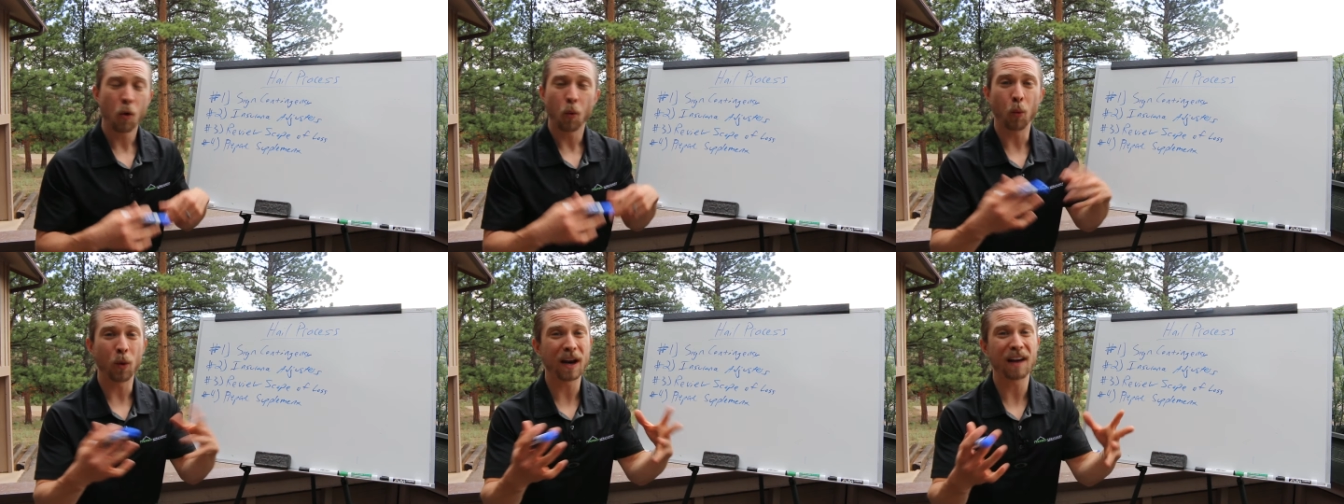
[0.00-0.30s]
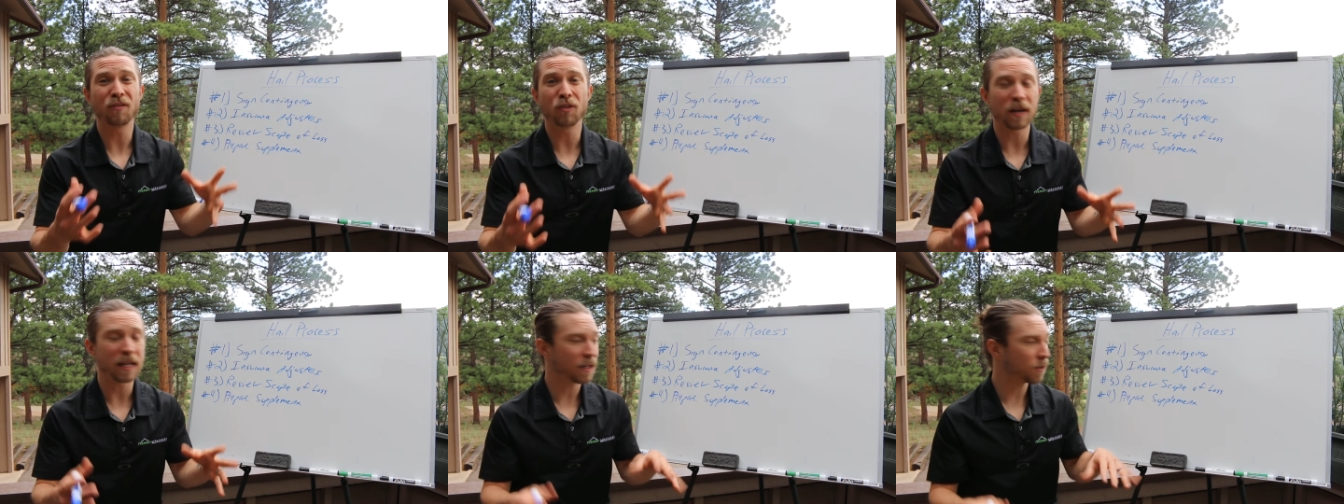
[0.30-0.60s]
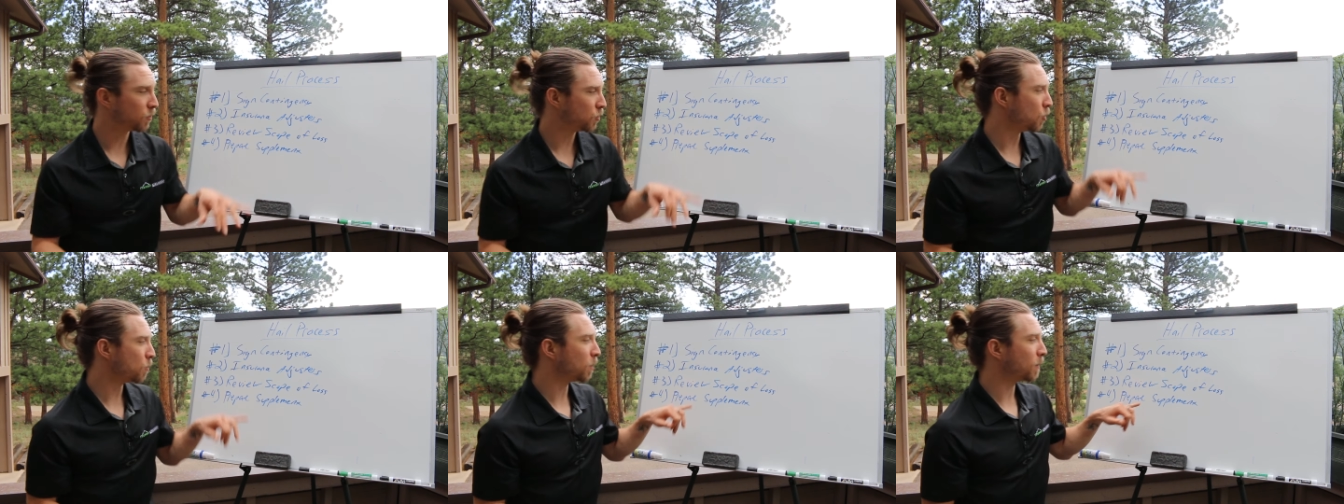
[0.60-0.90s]
whatever it
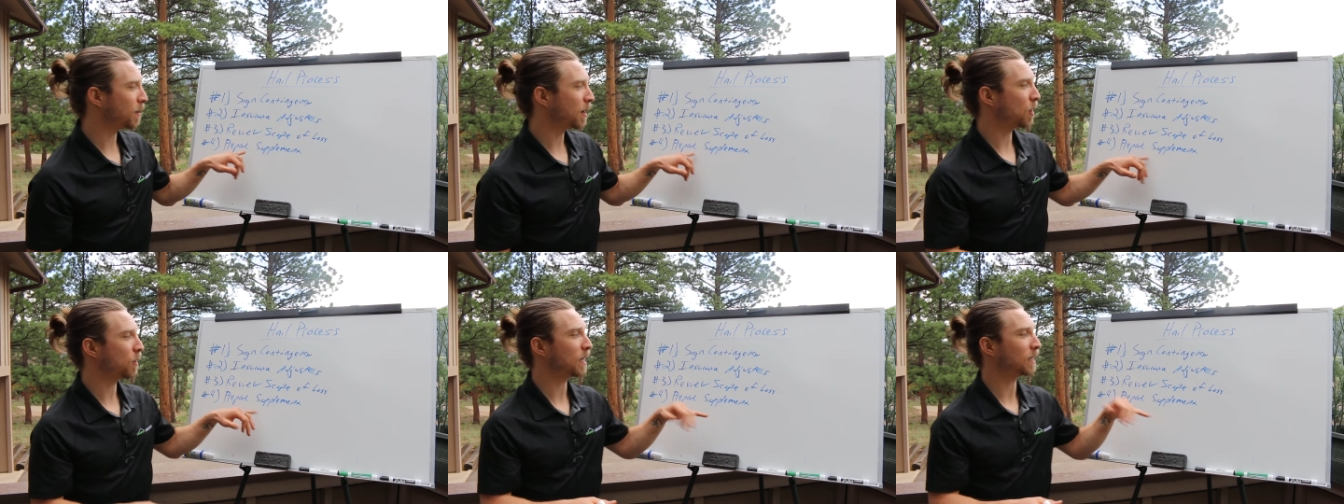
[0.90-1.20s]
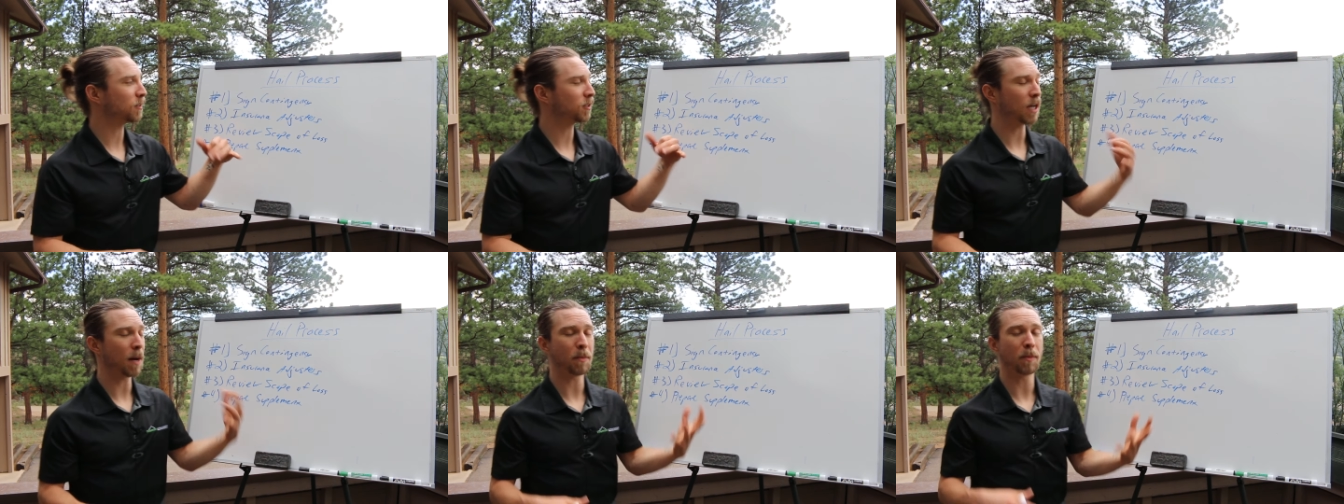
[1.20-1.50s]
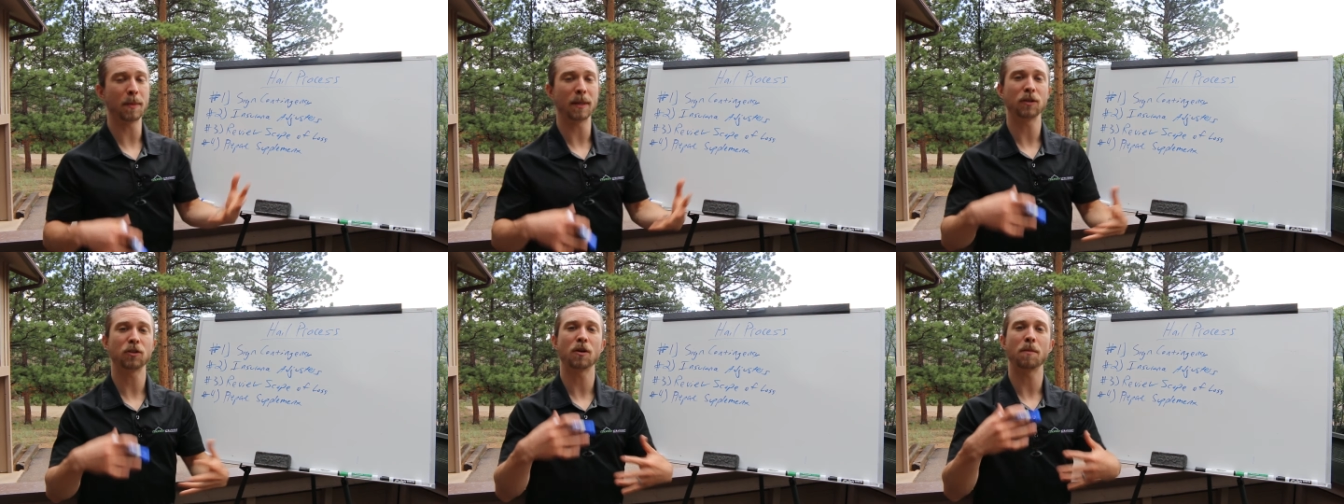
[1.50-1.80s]
is, you prepare that
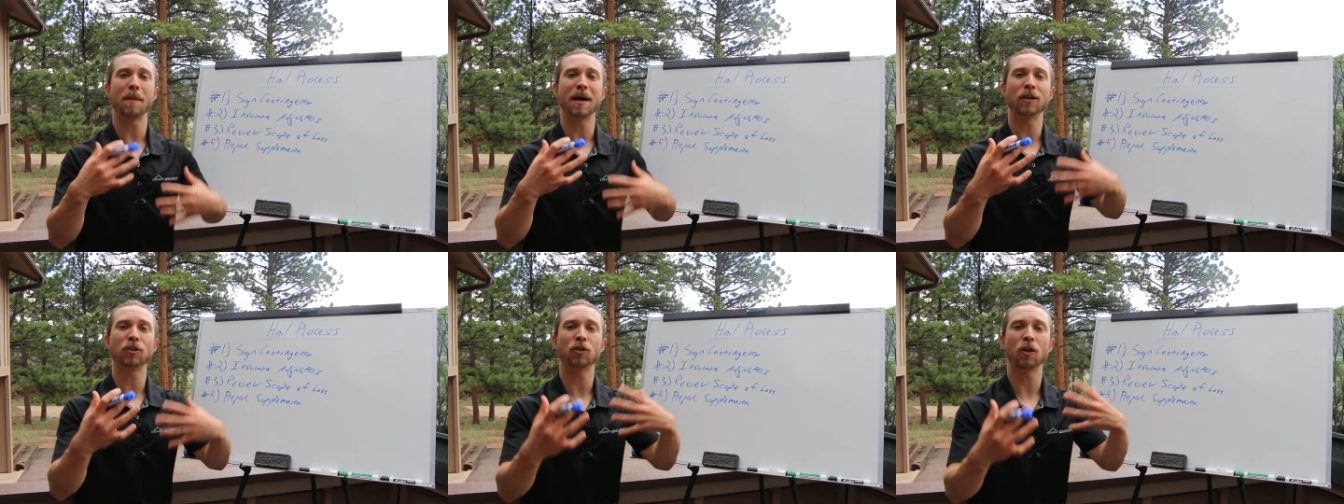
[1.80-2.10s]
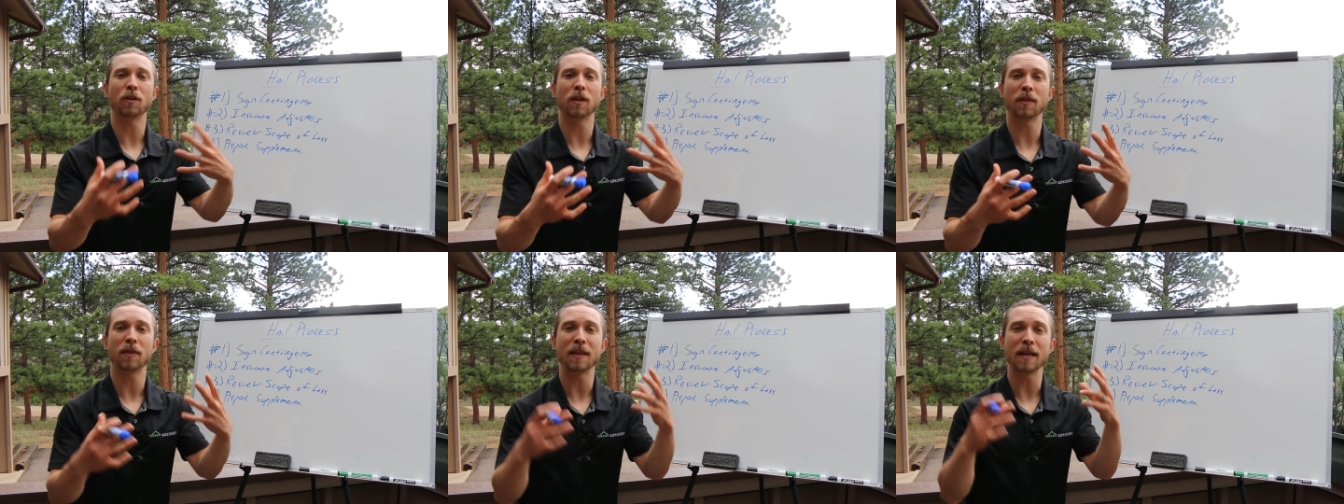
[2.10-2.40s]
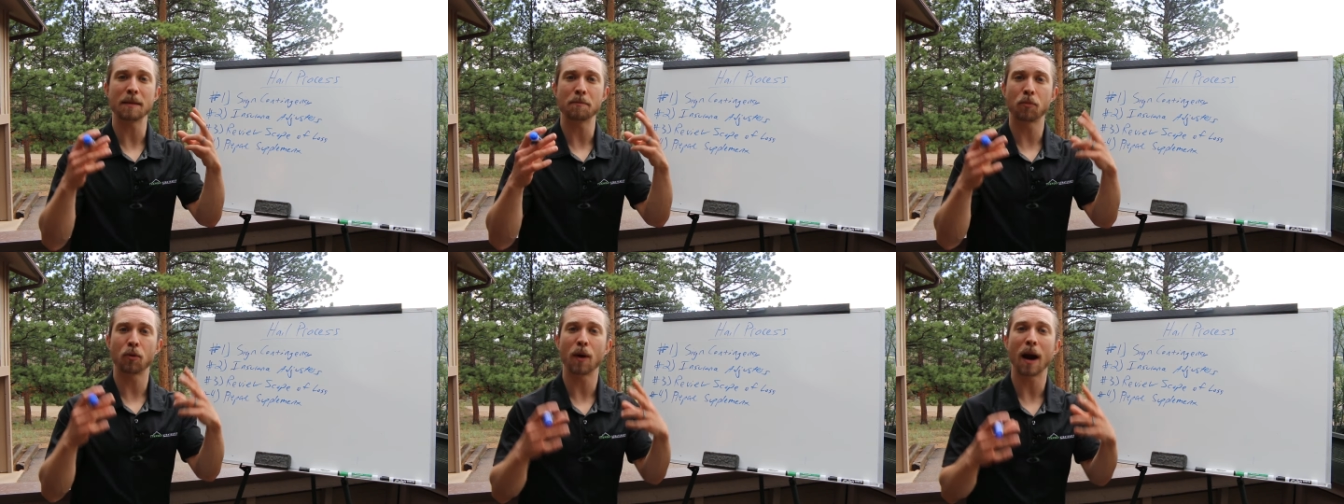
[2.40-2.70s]
supplement to make sure that
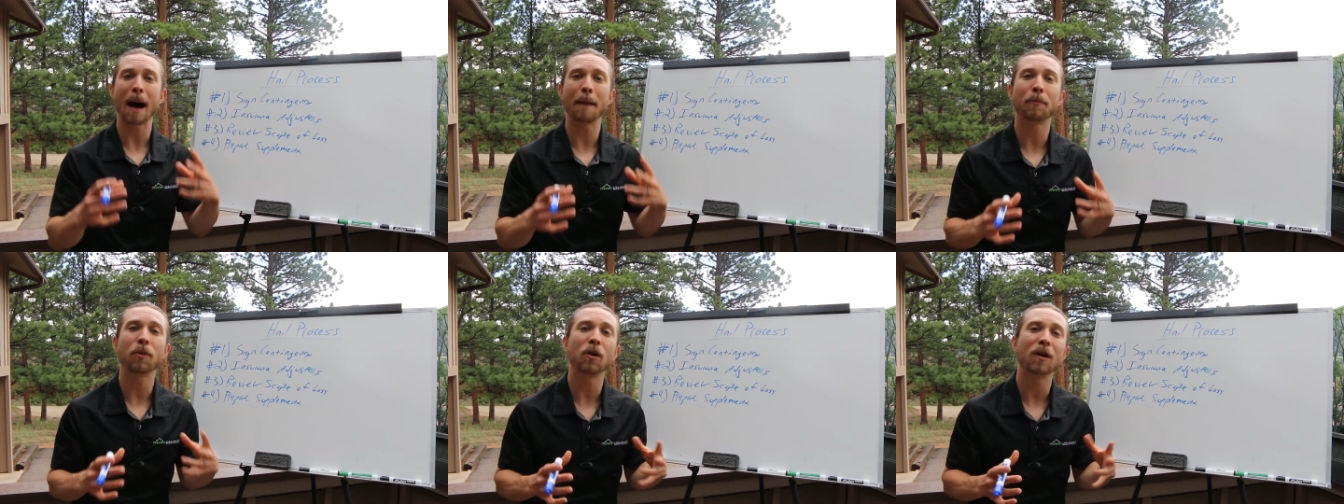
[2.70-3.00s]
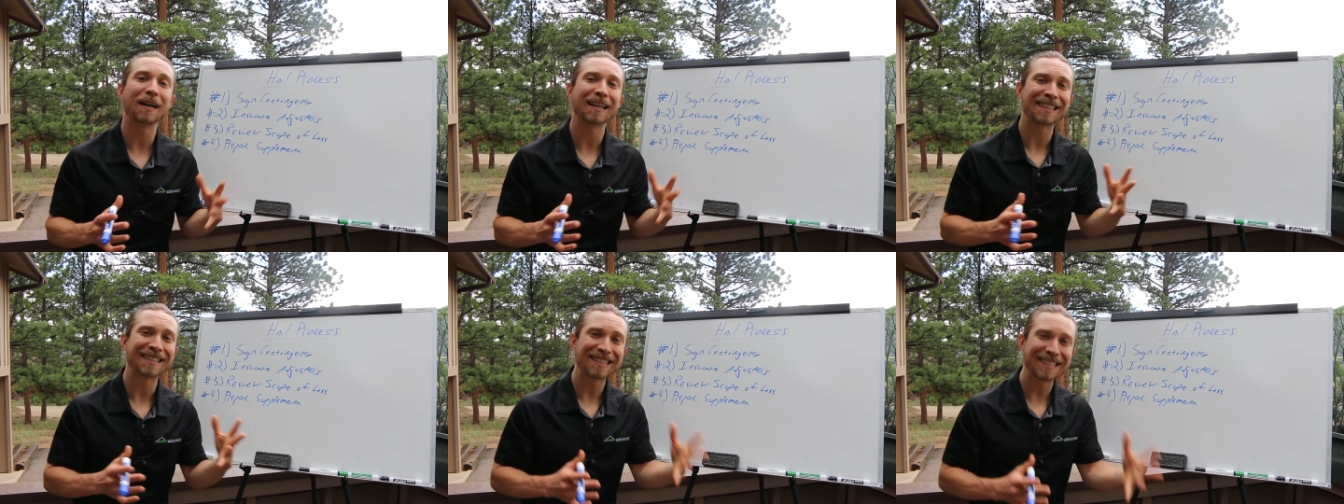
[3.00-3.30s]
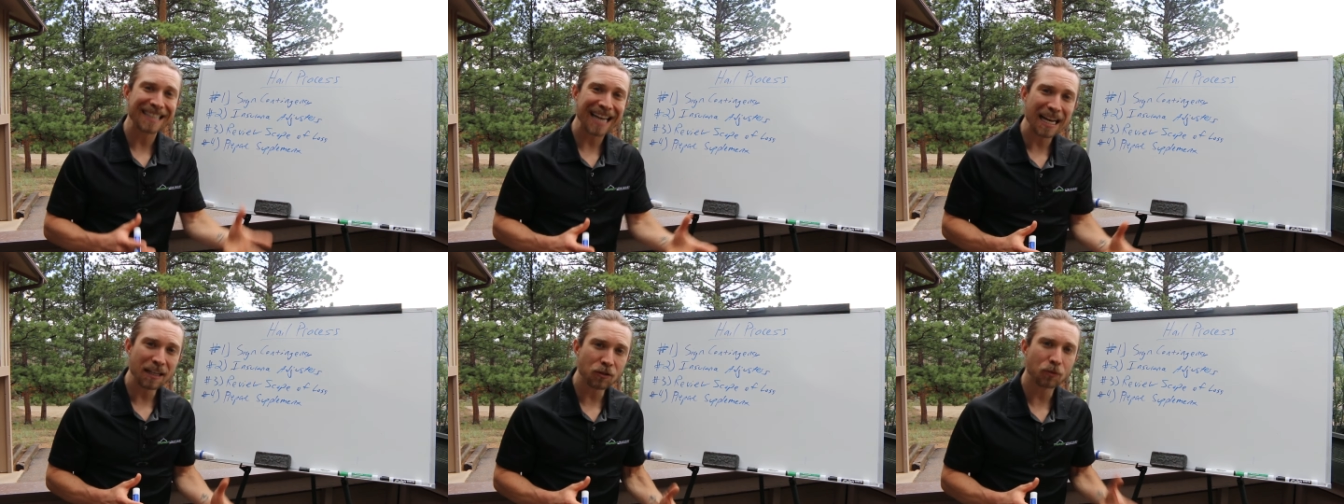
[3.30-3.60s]
the proper
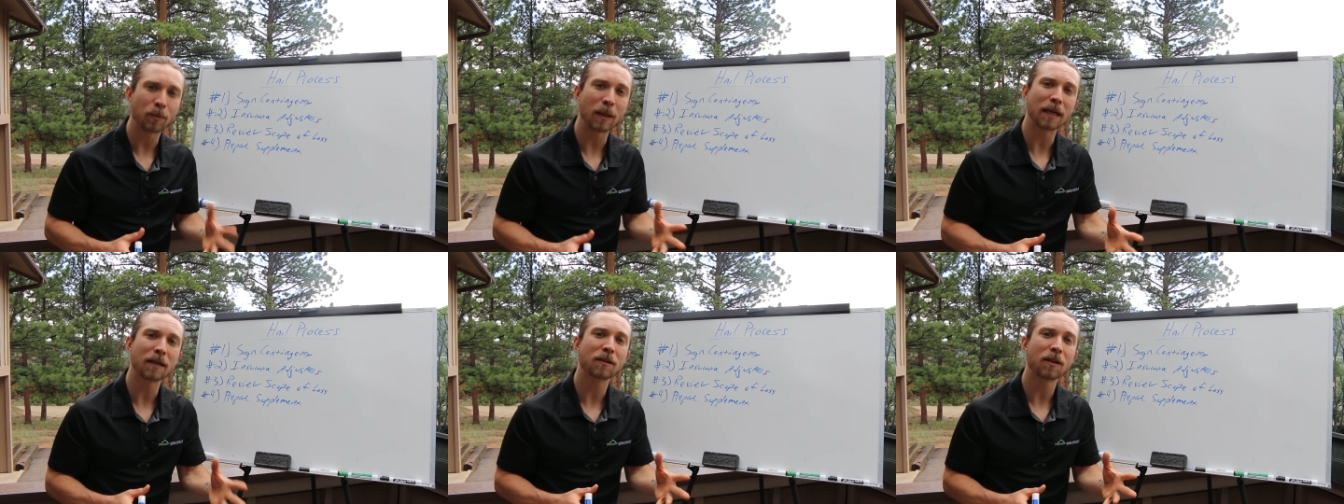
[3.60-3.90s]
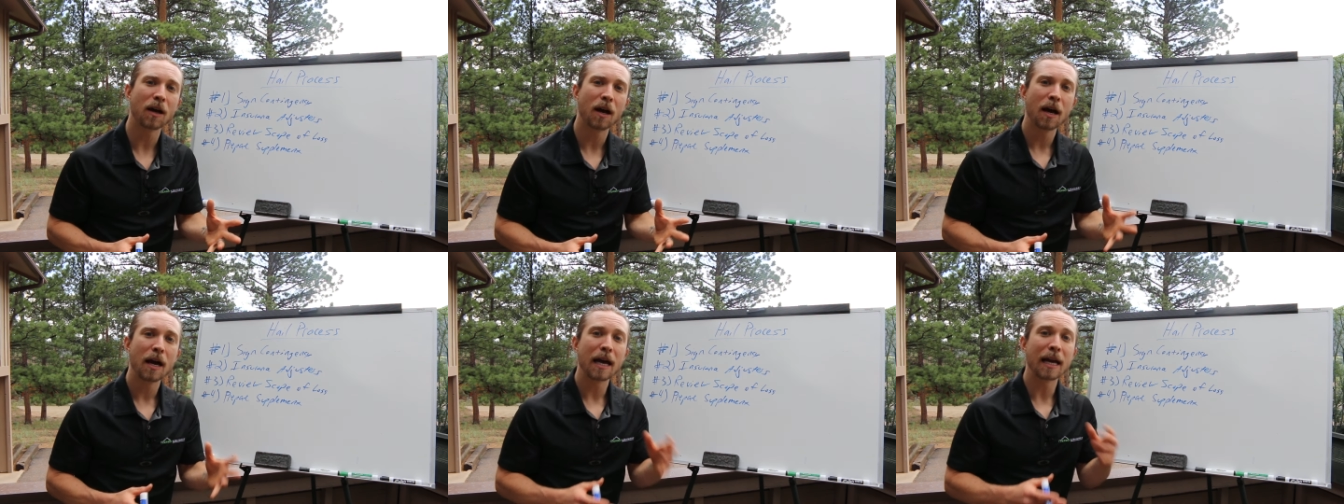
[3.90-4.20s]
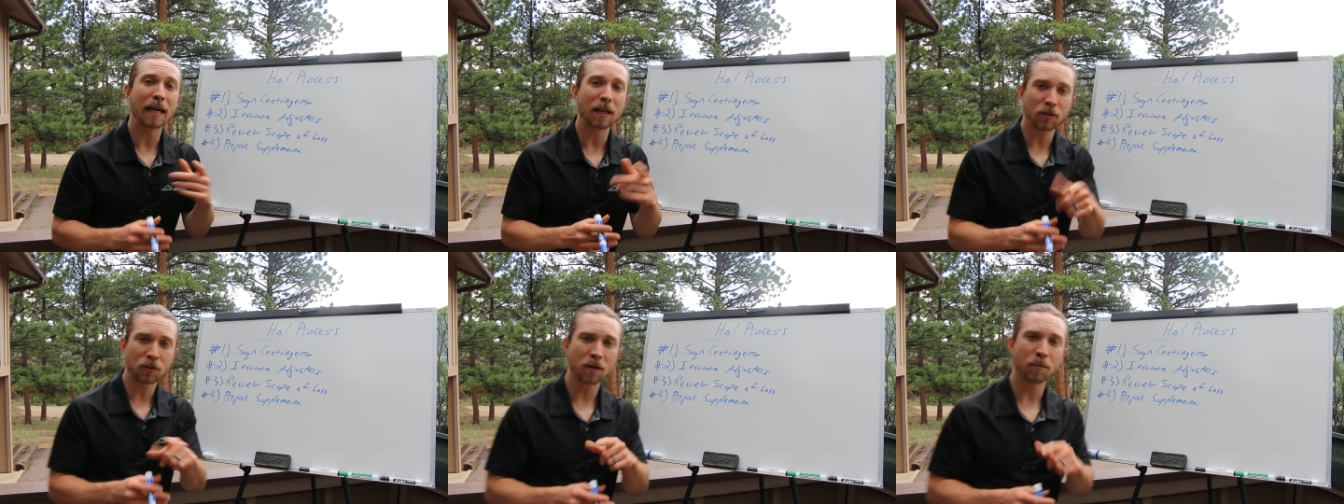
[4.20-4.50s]
assessment is